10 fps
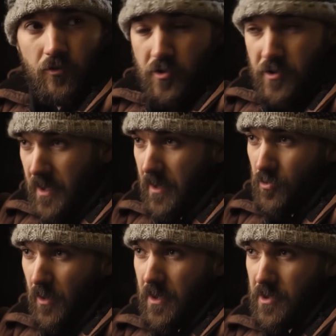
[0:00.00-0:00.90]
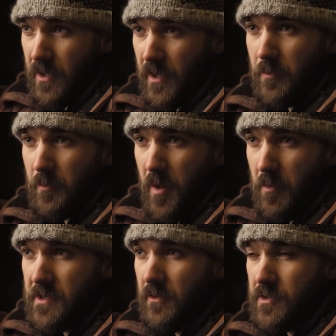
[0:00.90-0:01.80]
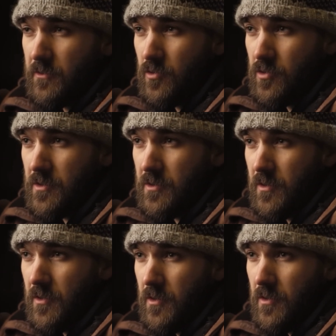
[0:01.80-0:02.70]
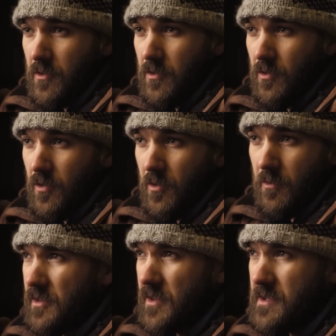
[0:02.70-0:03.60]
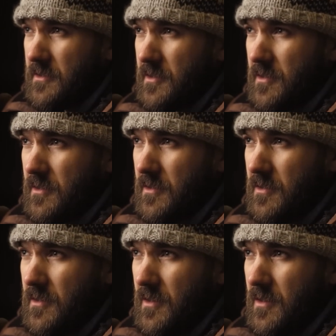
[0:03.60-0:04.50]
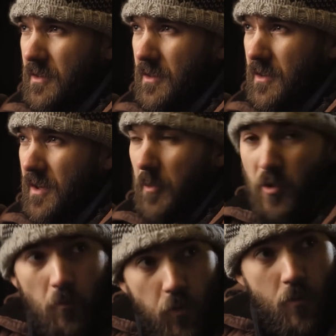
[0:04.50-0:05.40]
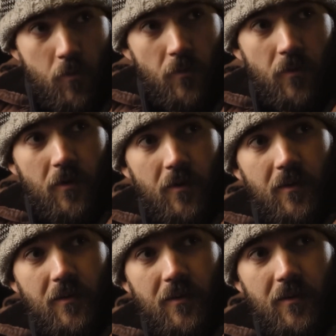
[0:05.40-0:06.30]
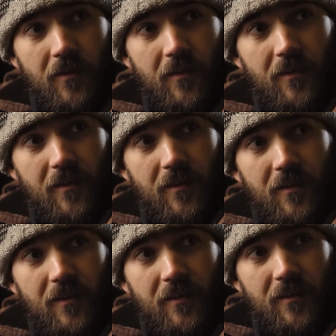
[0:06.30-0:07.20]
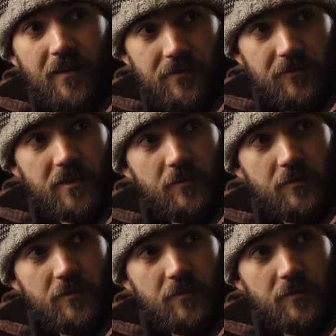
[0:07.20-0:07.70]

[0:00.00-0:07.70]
The Jew reassures him, you won't even notice how it passes. No matter what a person does, middle age arrives, and then old age.